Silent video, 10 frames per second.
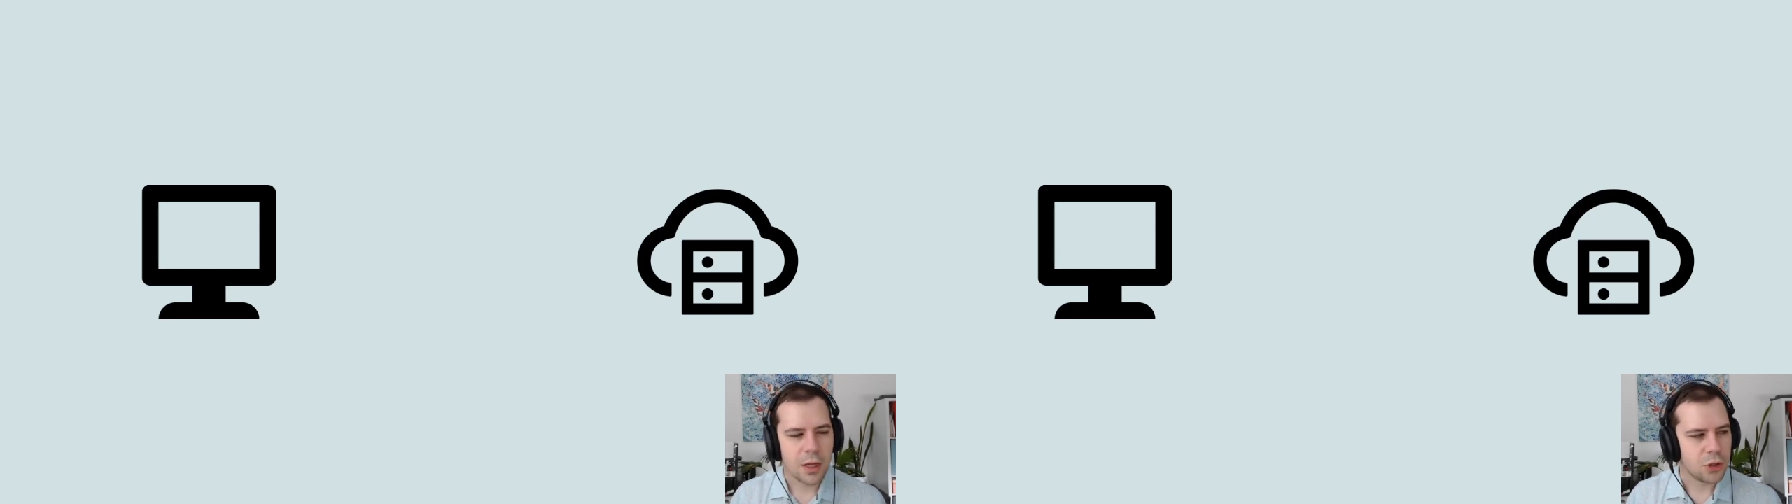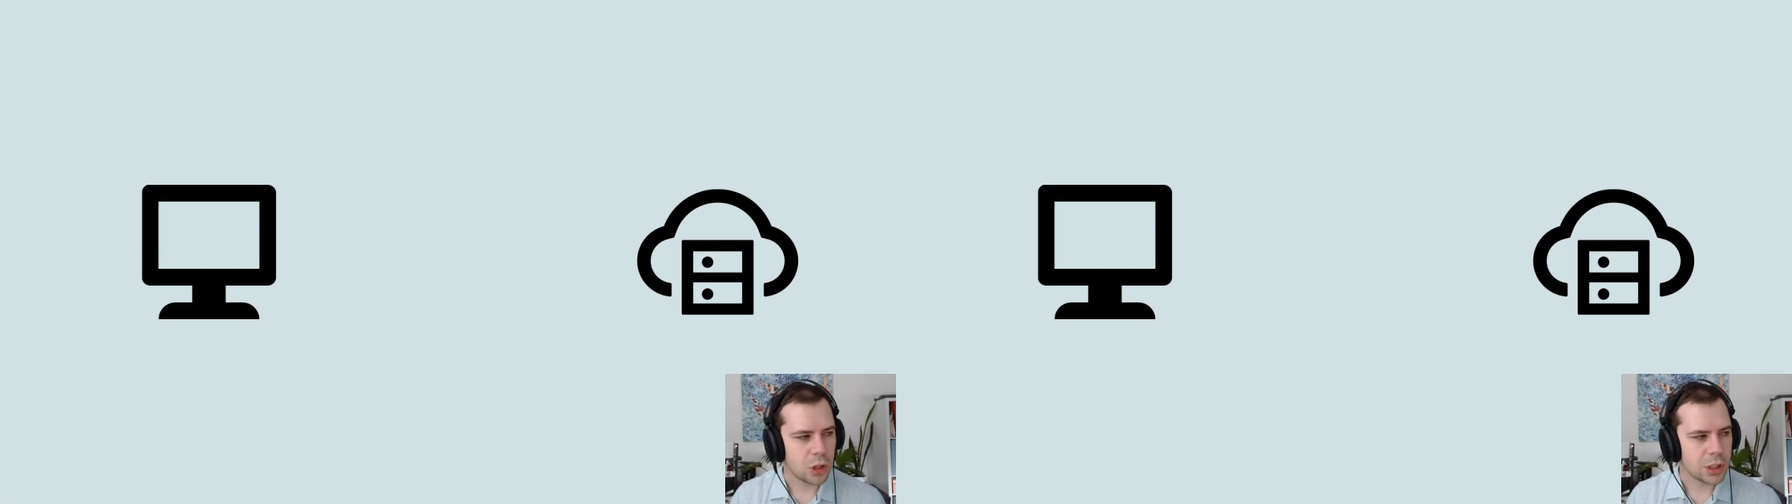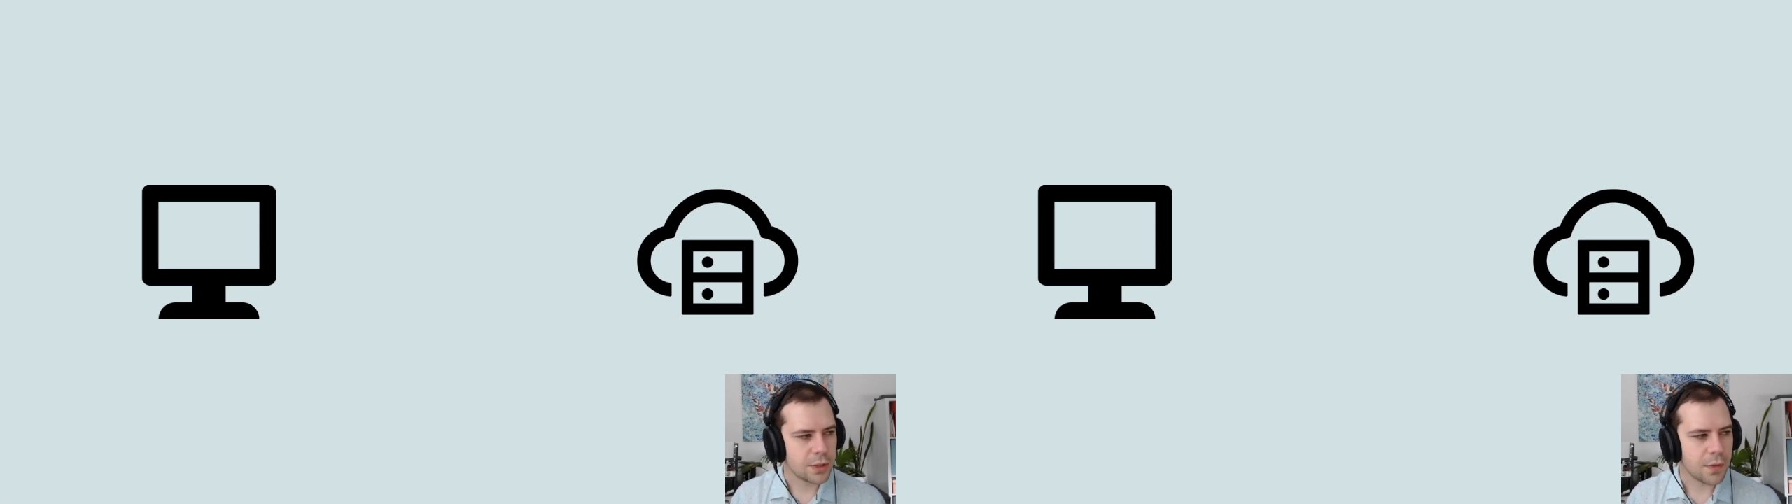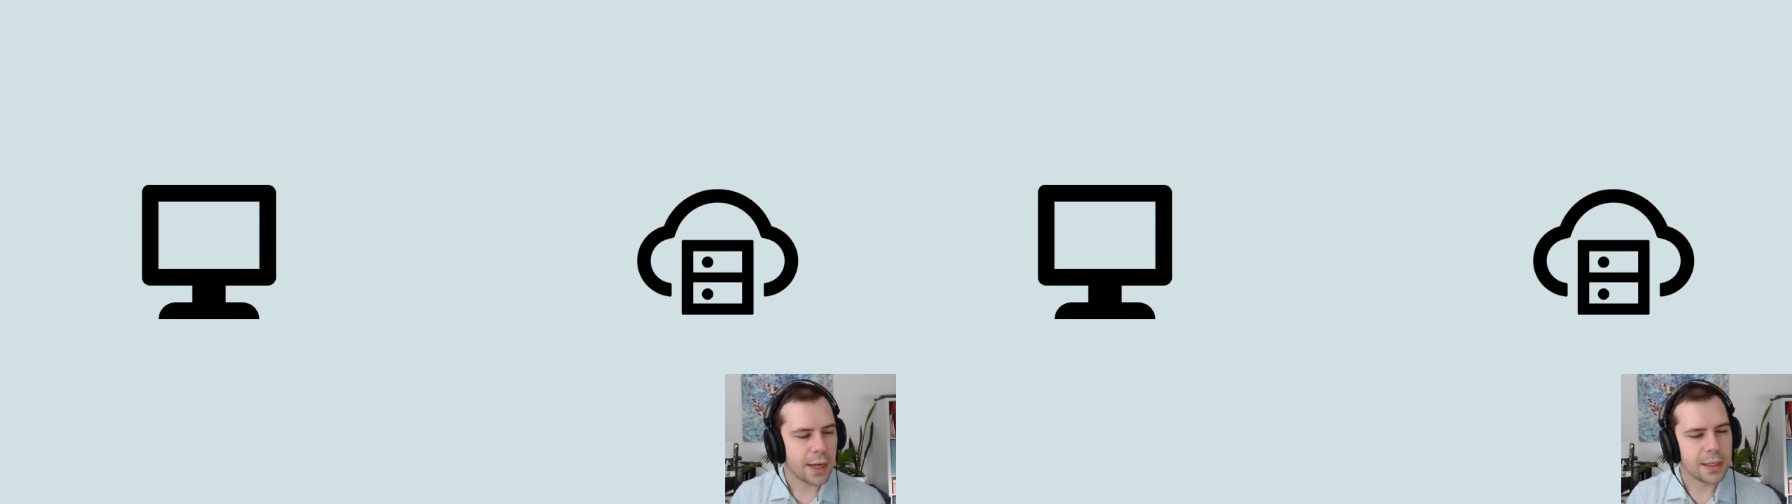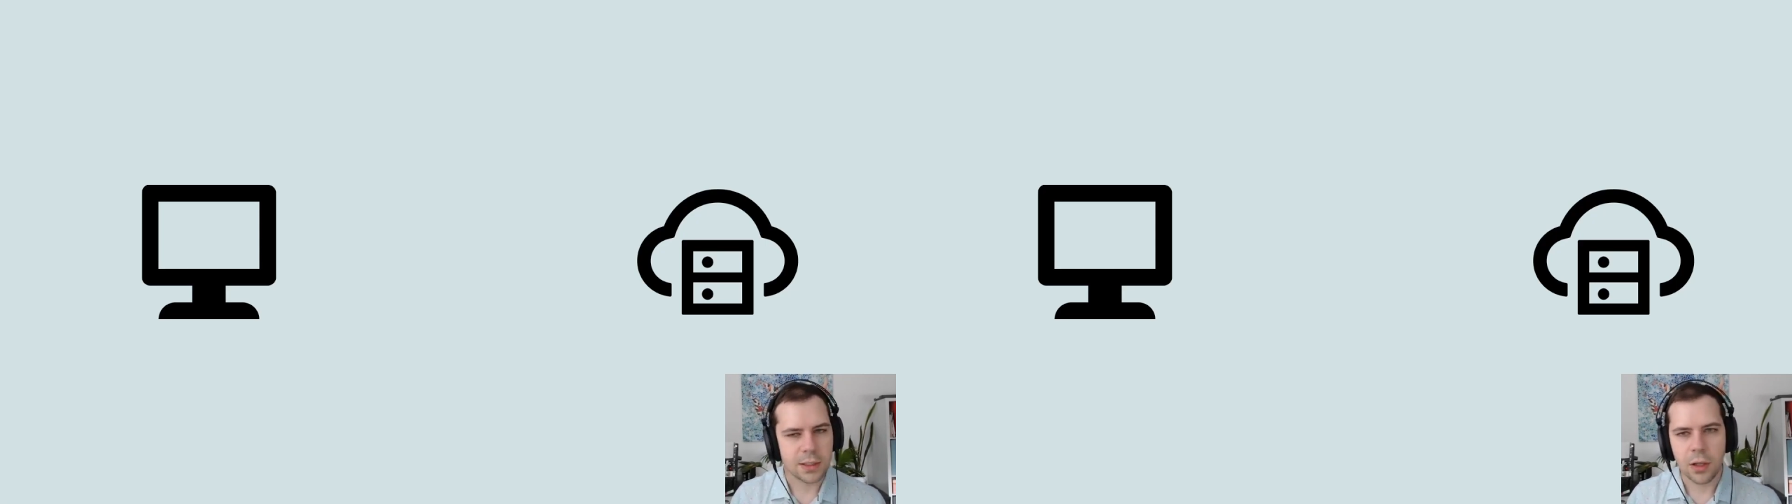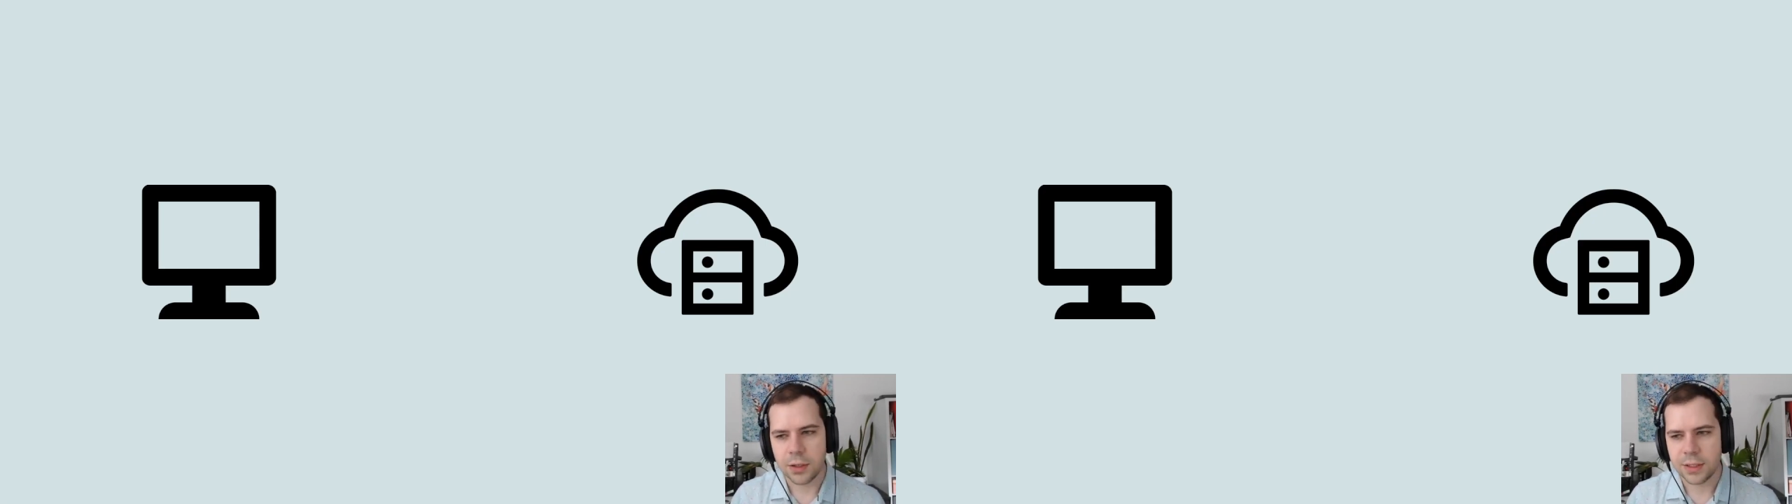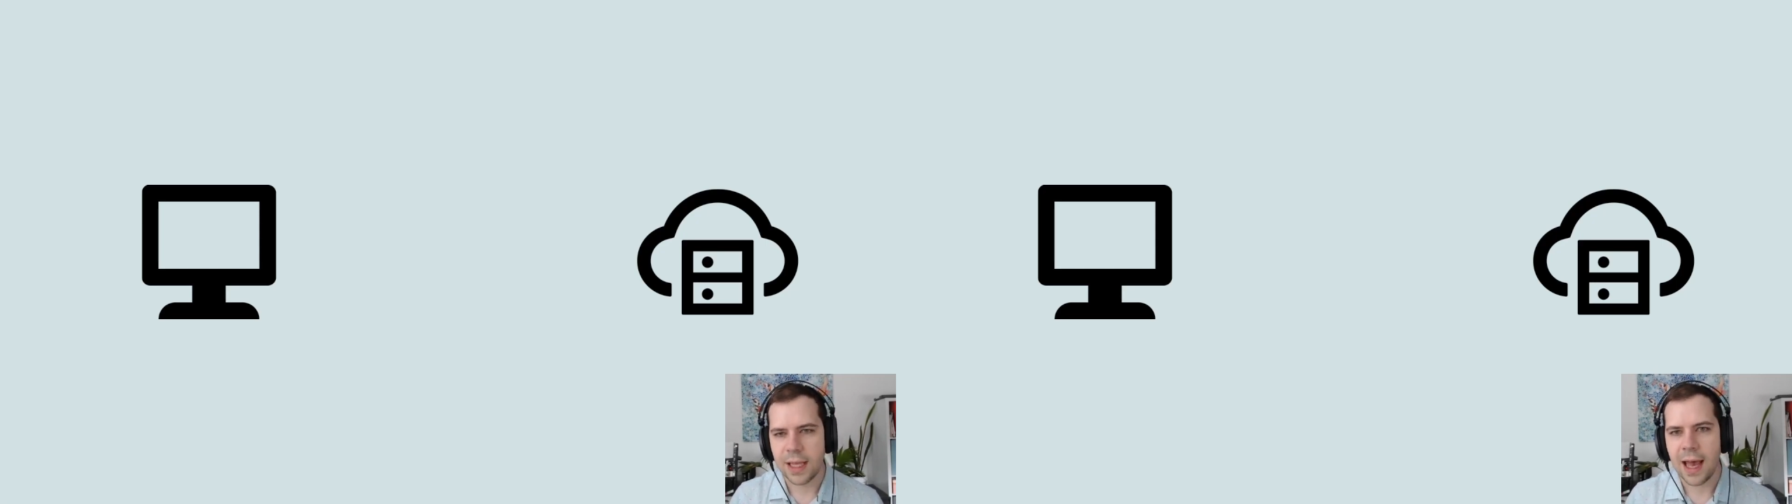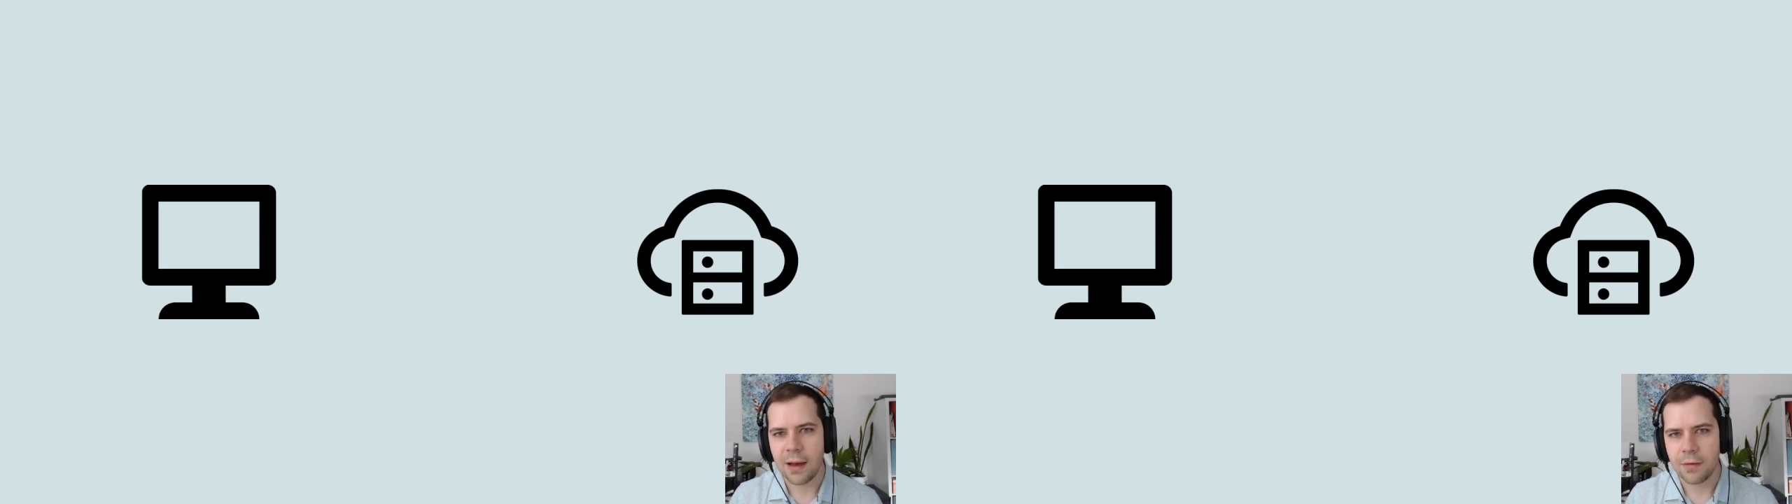just fine, as long as they
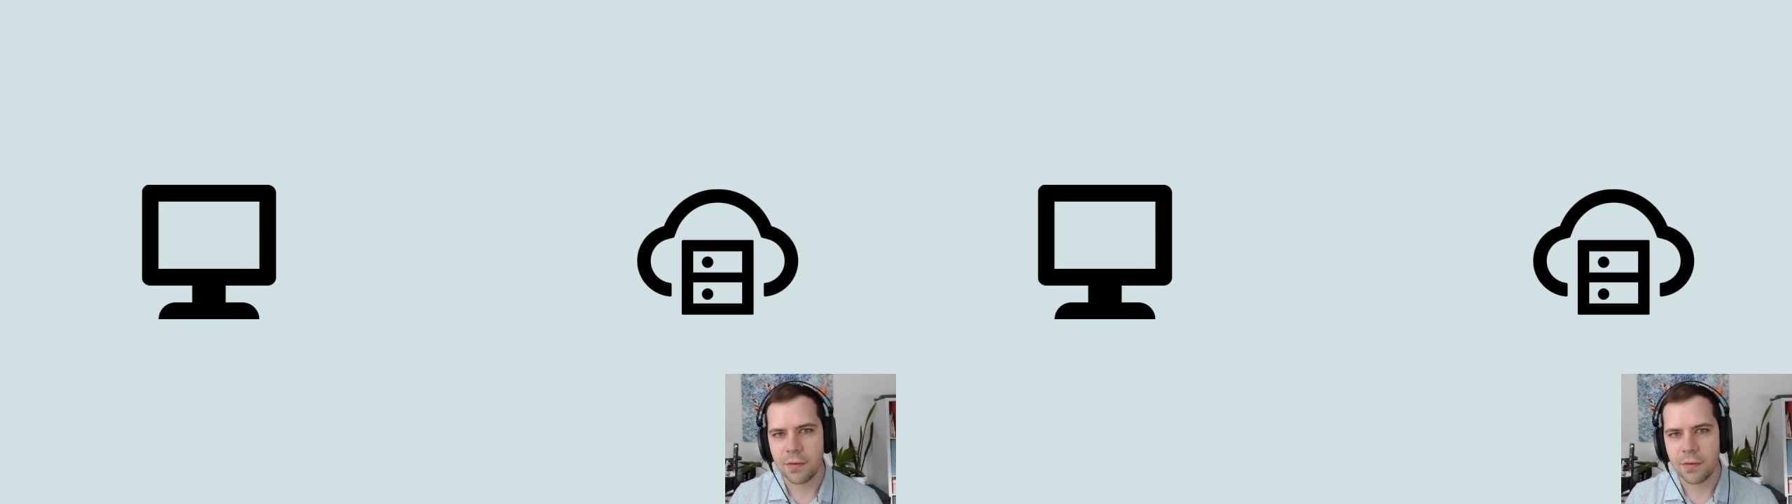have